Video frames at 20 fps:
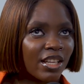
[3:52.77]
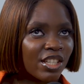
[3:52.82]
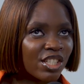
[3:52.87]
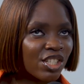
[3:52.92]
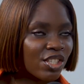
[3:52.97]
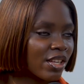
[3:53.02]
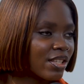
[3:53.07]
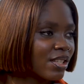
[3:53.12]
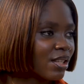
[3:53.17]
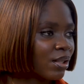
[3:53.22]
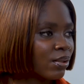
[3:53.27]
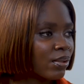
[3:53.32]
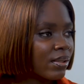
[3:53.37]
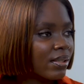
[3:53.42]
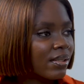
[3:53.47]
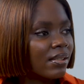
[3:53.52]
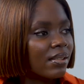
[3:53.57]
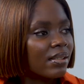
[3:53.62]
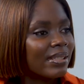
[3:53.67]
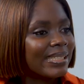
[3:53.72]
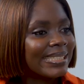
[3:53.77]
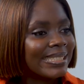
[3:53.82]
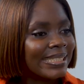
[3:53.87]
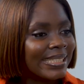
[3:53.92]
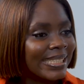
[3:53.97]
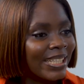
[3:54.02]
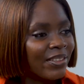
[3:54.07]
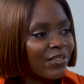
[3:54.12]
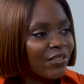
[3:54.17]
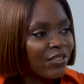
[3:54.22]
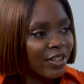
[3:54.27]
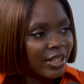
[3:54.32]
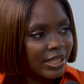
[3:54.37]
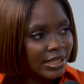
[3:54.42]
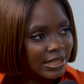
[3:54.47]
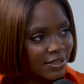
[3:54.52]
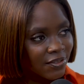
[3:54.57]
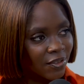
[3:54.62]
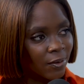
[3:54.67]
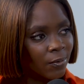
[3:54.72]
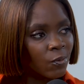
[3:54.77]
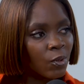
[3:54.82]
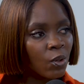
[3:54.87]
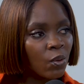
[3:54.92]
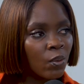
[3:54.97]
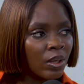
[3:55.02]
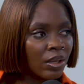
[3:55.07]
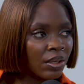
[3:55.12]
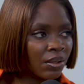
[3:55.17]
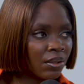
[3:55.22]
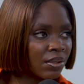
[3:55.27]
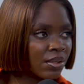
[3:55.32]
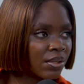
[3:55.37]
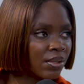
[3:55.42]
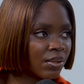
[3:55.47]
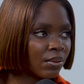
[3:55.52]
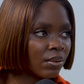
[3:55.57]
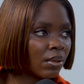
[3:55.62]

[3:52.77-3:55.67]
She just looks different from what we're used to.